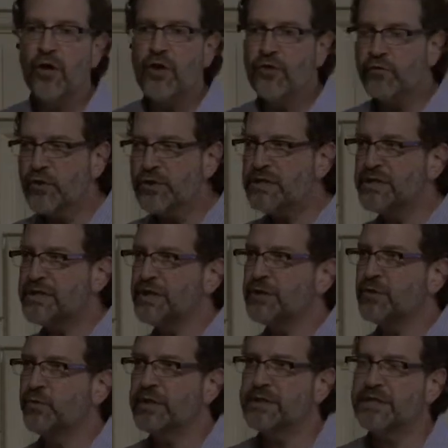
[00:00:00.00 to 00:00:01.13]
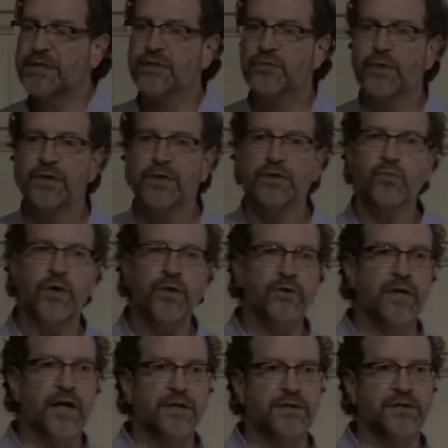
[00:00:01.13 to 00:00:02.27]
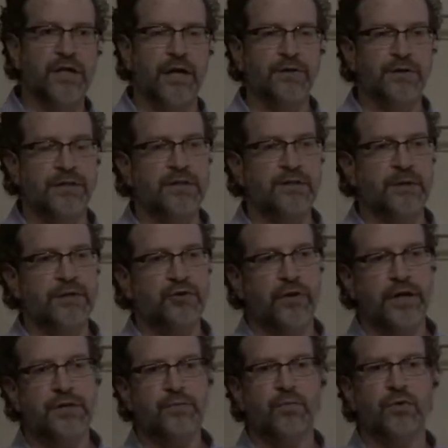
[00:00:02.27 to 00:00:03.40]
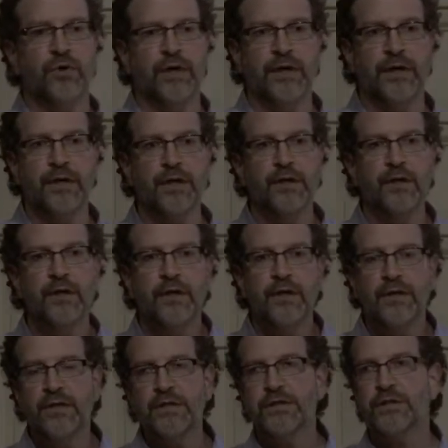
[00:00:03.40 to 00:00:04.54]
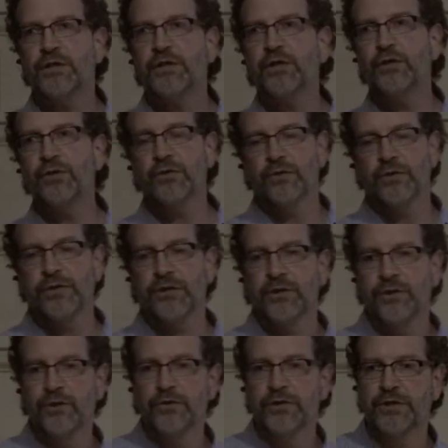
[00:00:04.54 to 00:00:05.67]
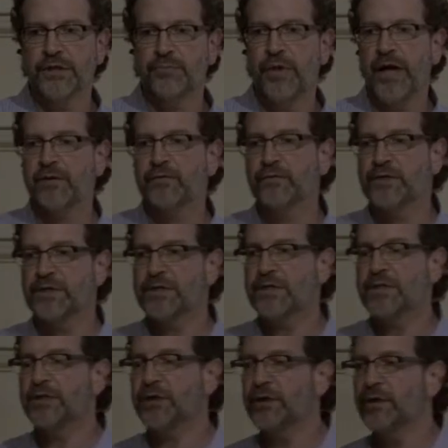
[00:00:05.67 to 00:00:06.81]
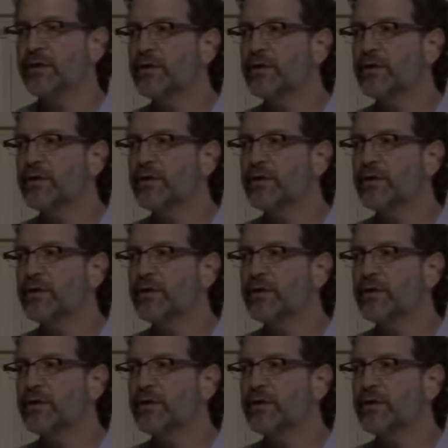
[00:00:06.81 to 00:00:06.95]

The first decision we assist with is whether or not the child needs to be transported. And this is a huge, huge impactful decision.